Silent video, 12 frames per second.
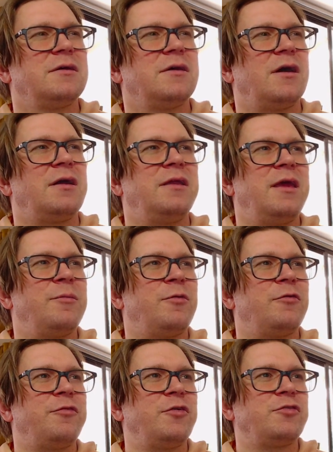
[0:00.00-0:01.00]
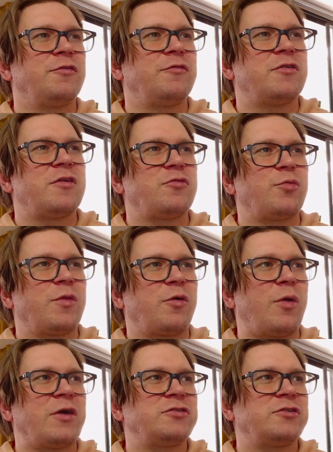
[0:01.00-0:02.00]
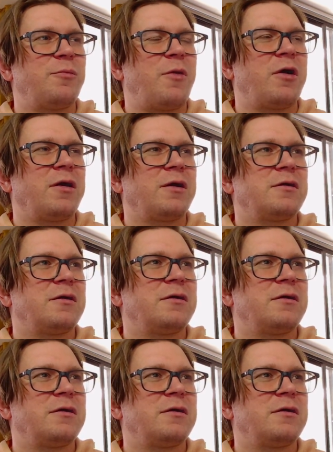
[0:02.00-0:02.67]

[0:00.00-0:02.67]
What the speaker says: Enable future visits with a question mark.